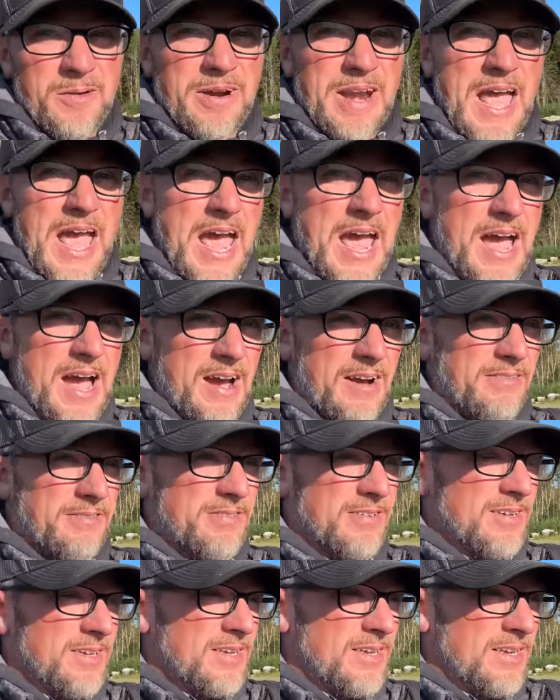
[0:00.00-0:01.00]
and a half.
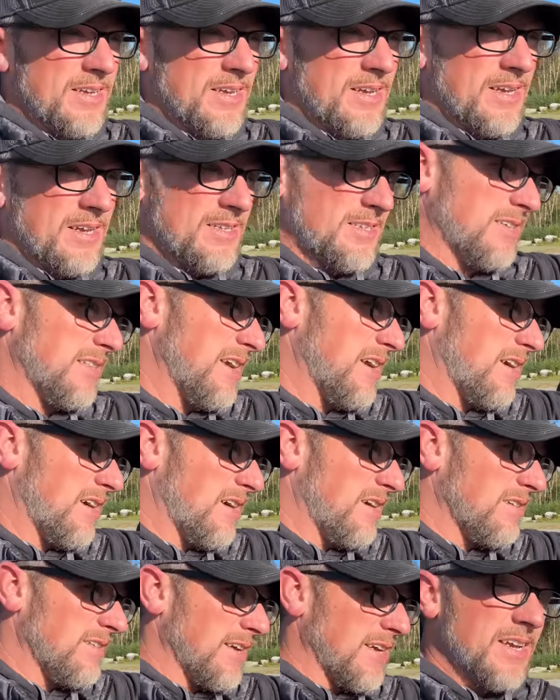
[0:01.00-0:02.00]
So they're
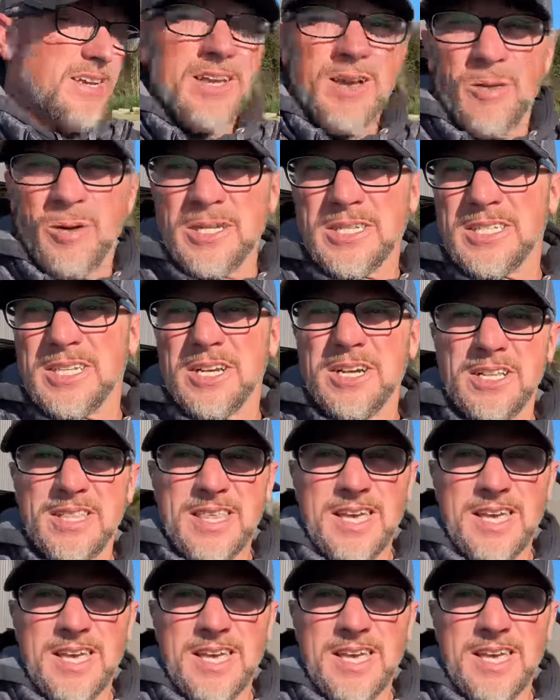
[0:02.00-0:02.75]
early, which is a good